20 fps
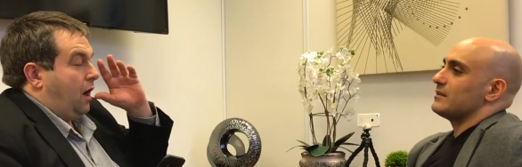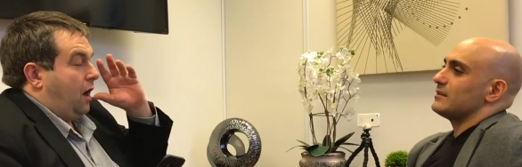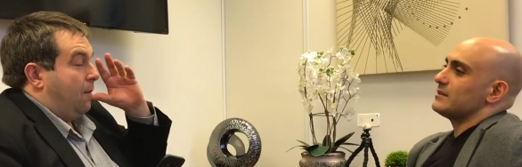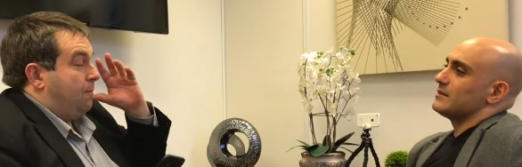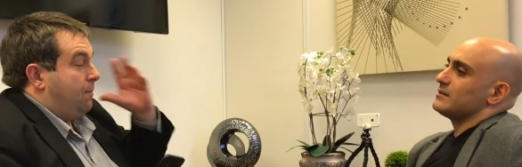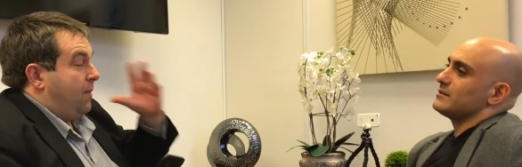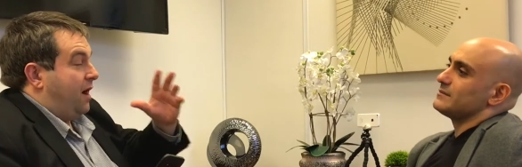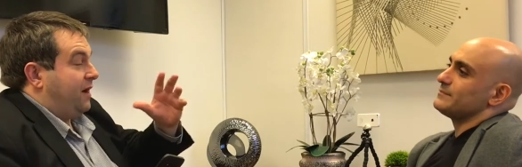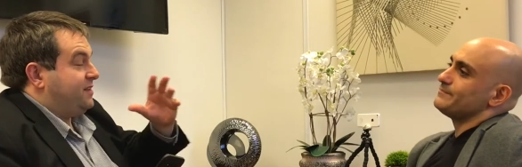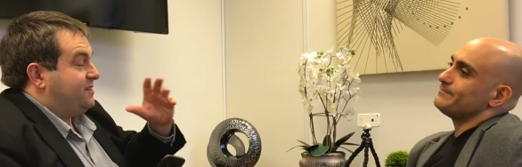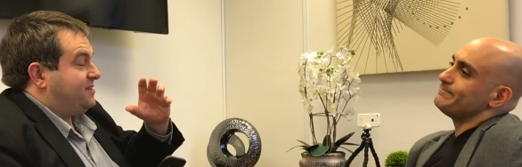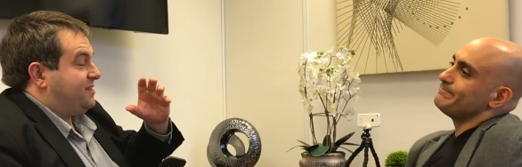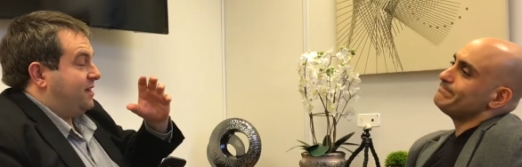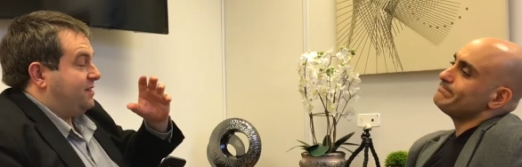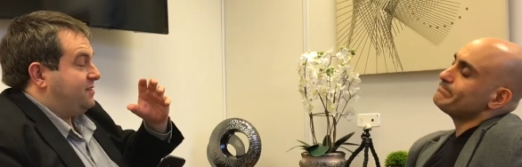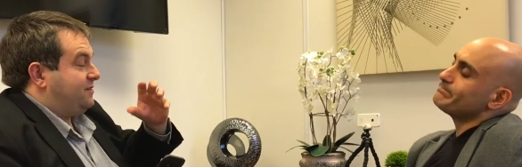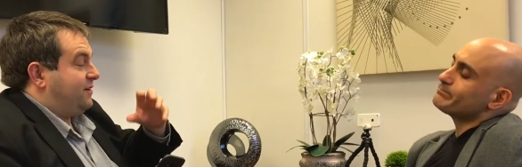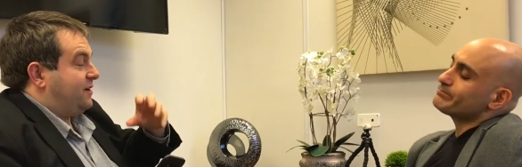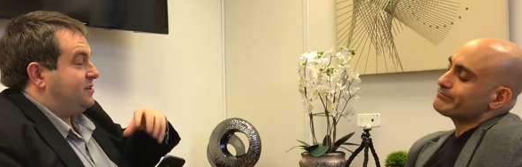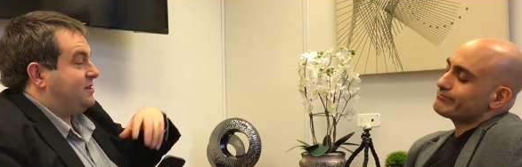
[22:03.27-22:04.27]
Speaker 1: a
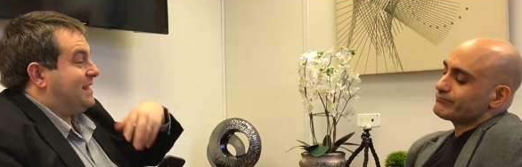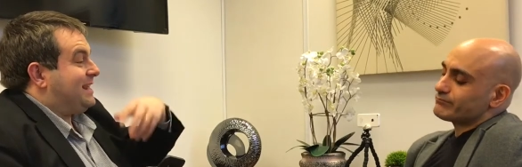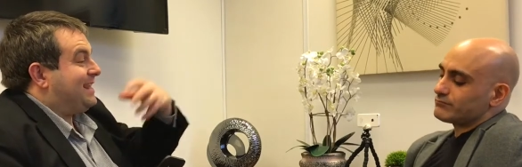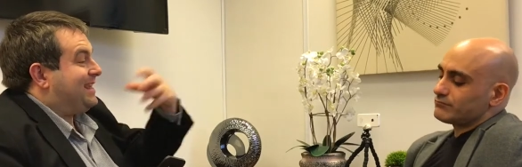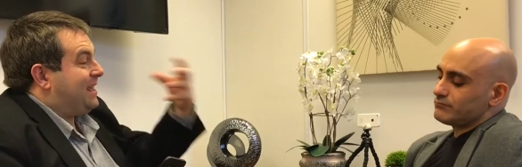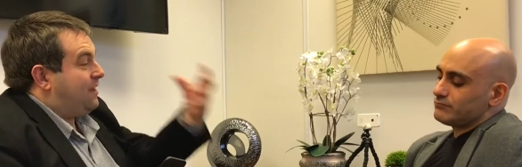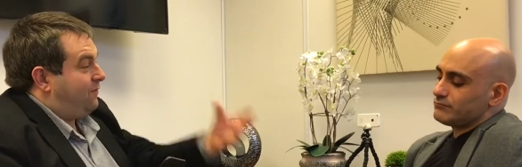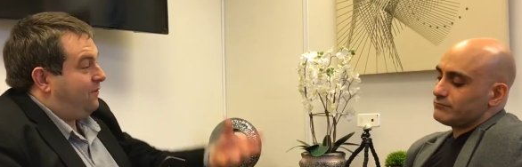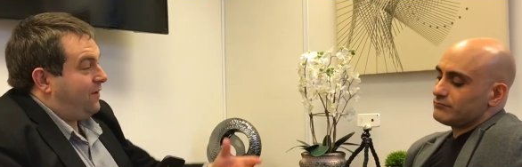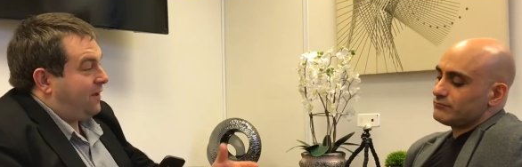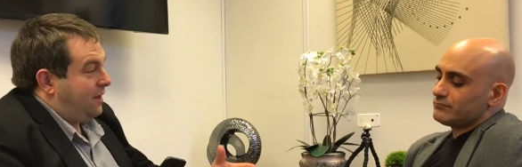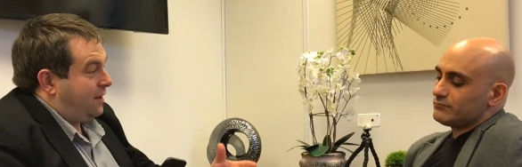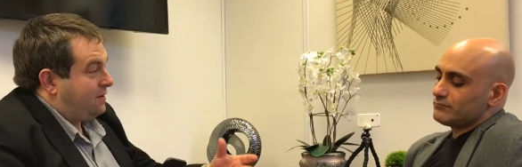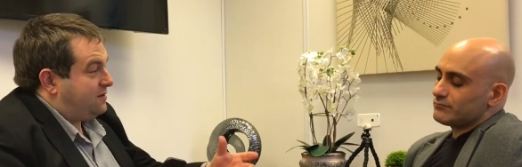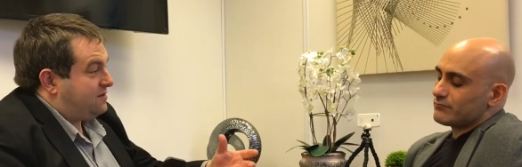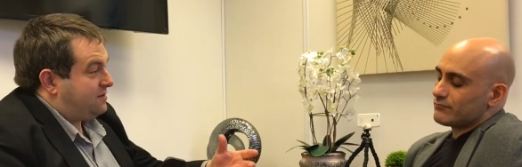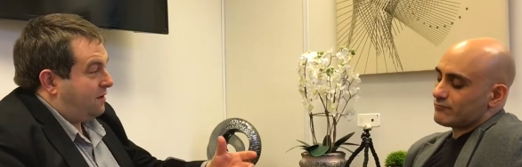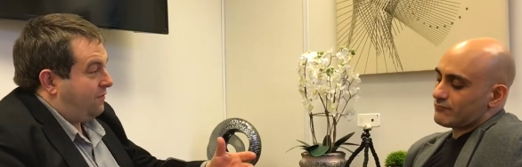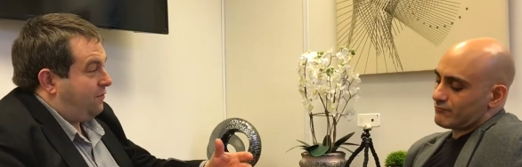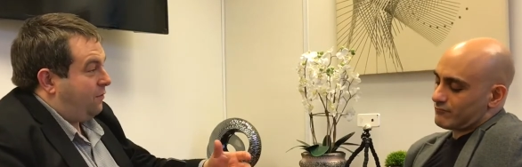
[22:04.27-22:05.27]
mindset of actually
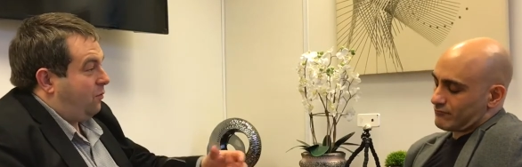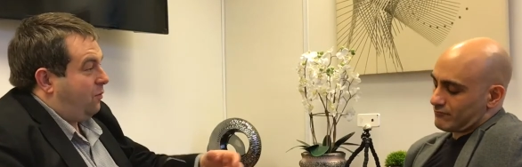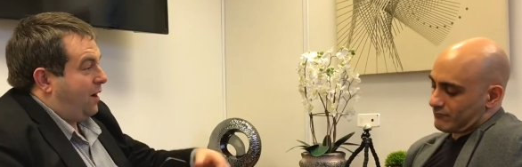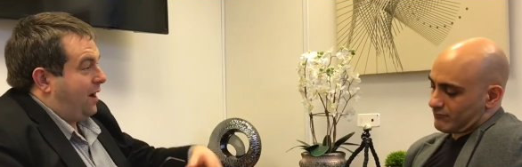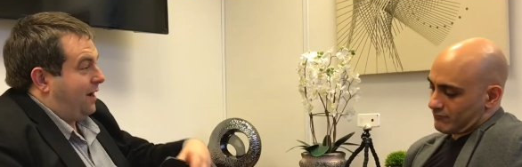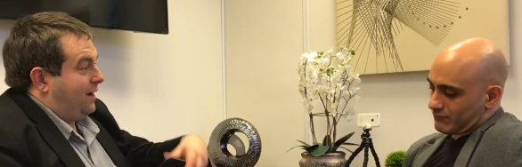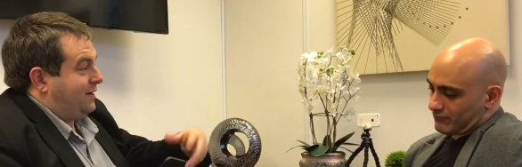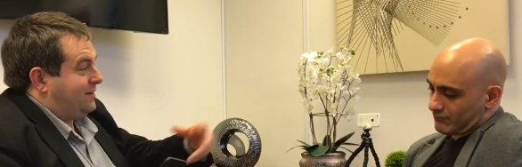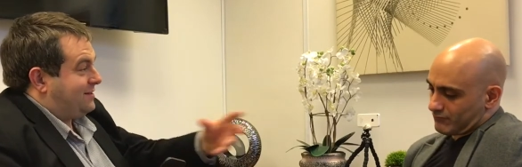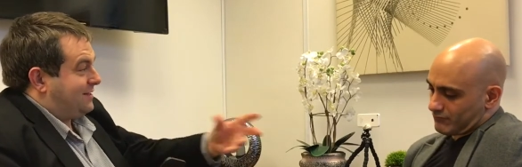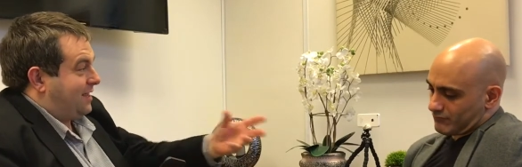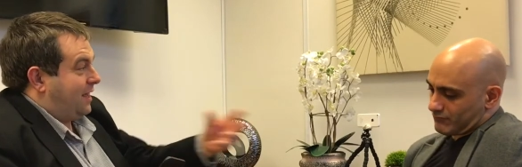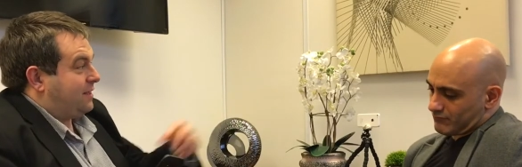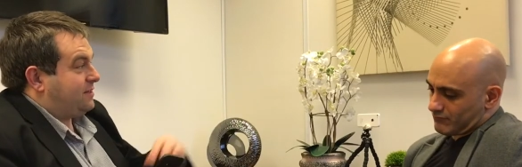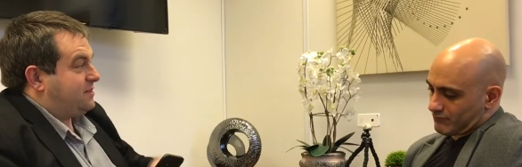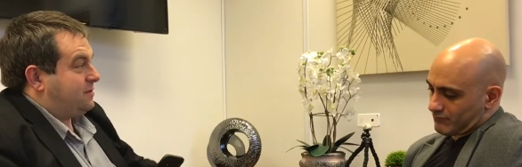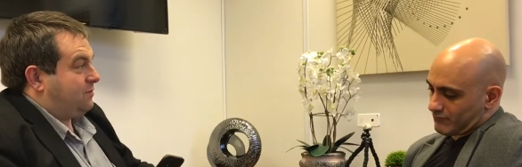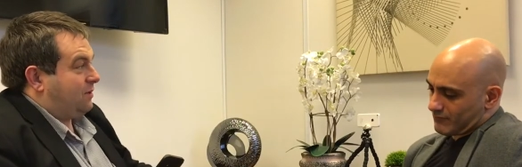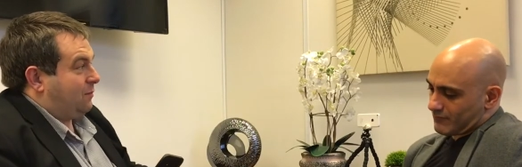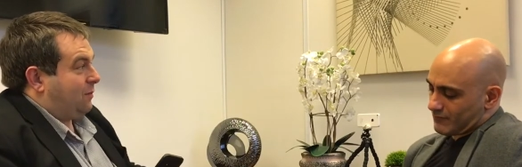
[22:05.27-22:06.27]
giving stuff away to
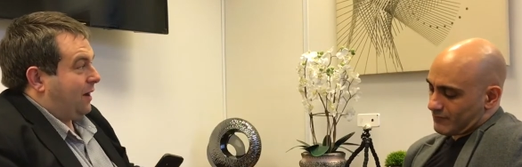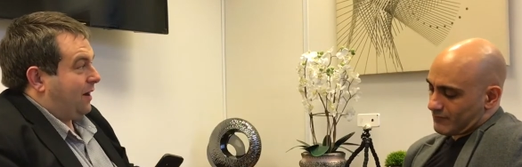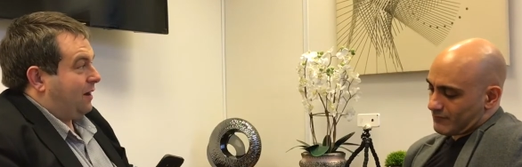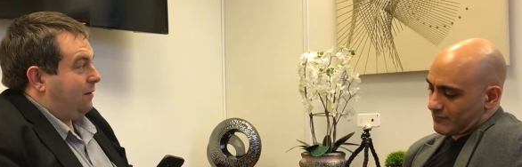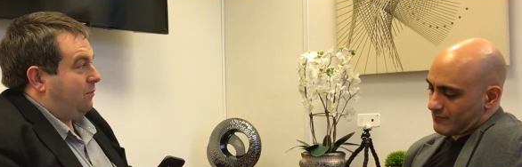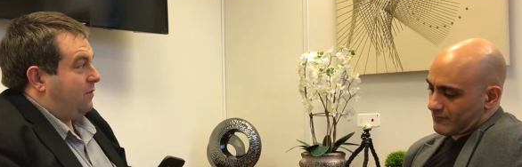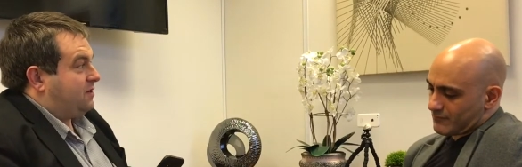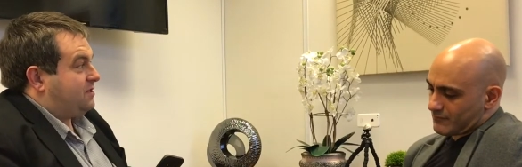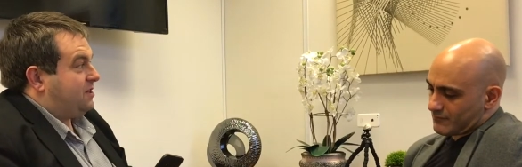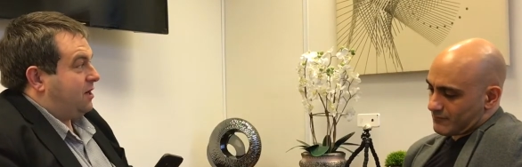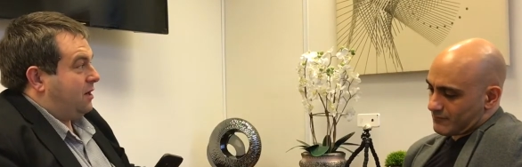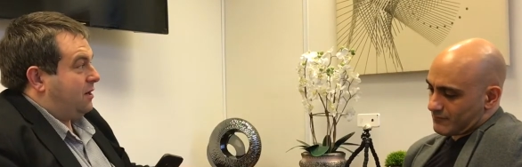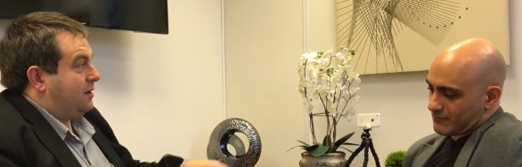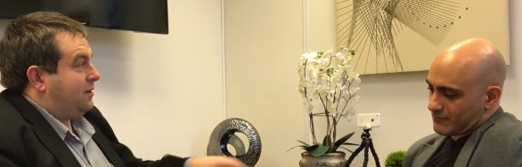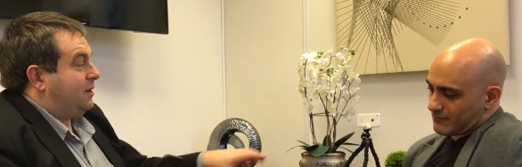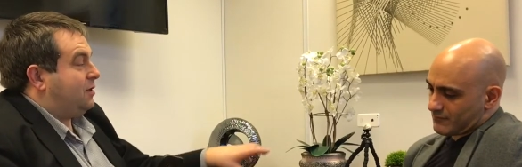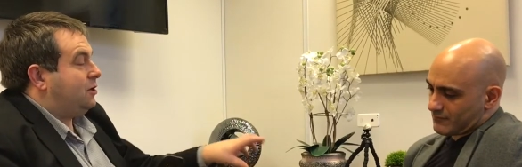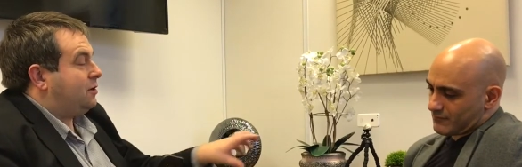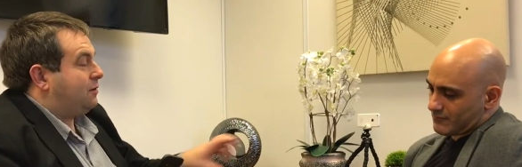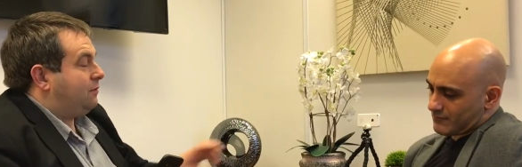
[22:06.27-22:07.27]
get something back in return,
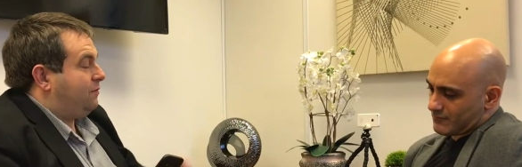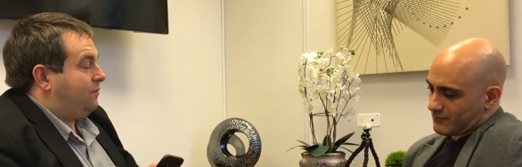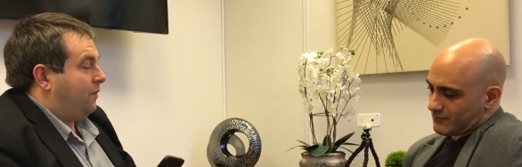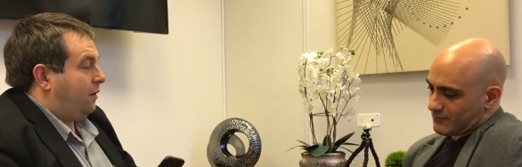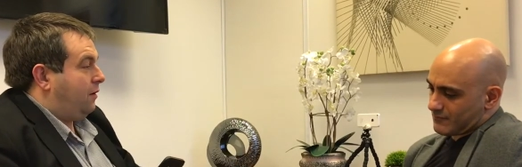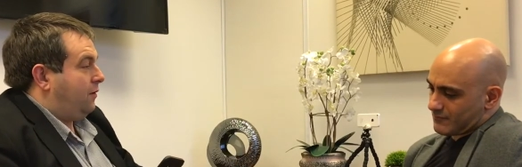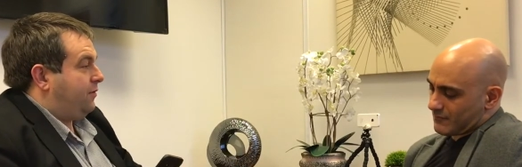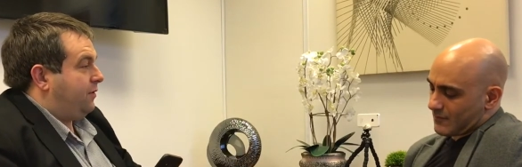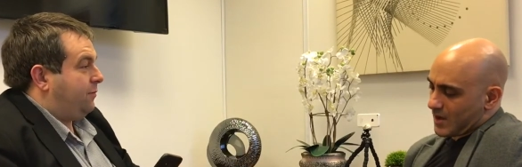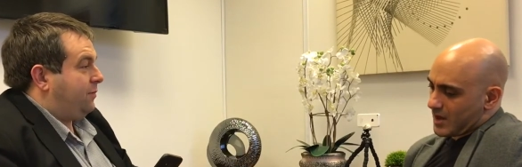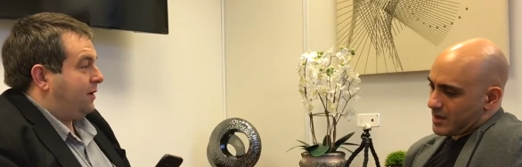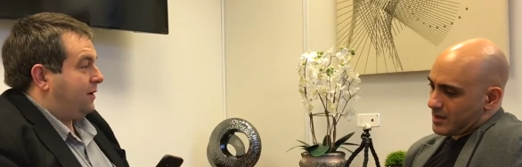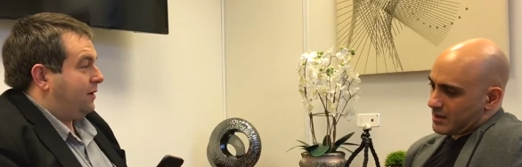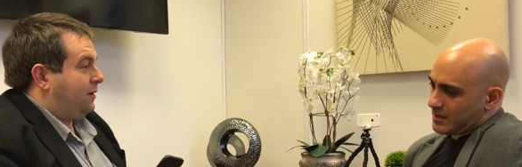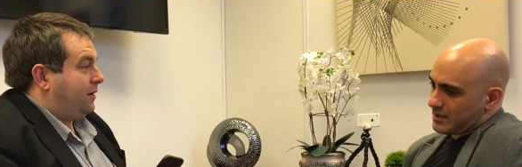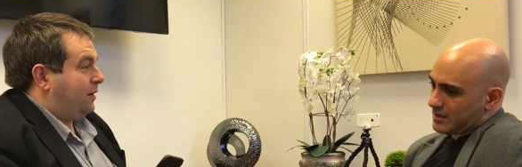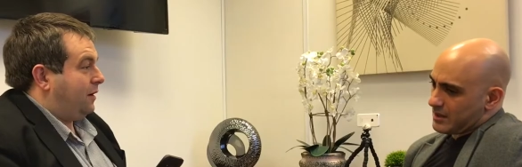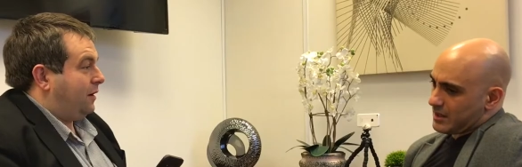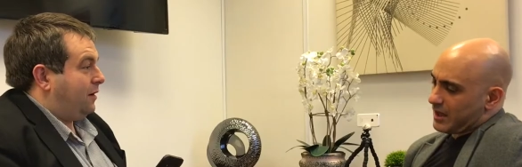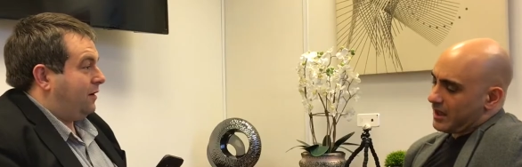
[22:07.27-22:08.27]
and then you can follow them.
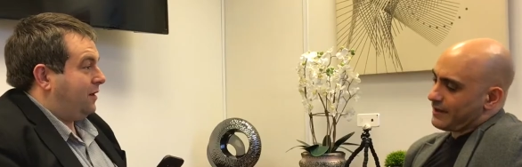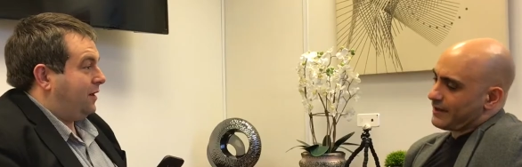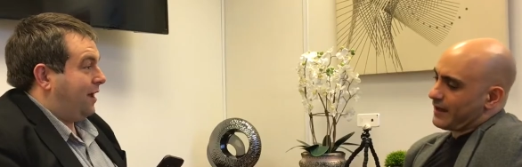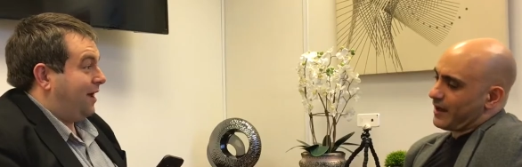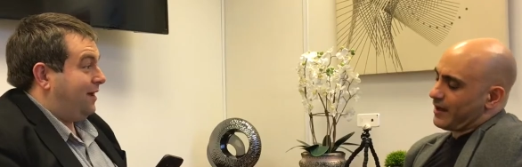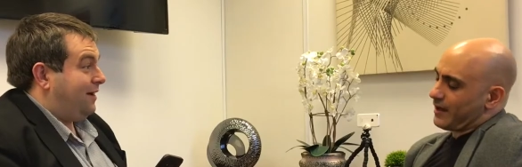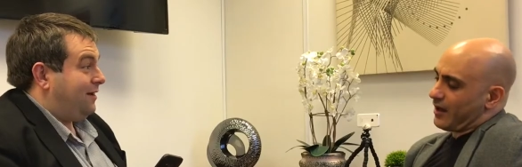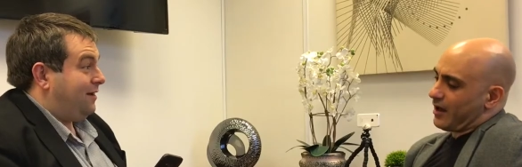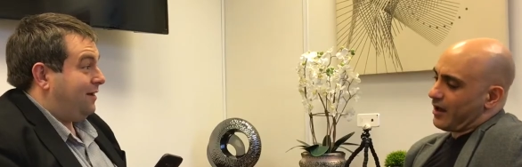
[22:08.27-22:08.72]
I think, yeah.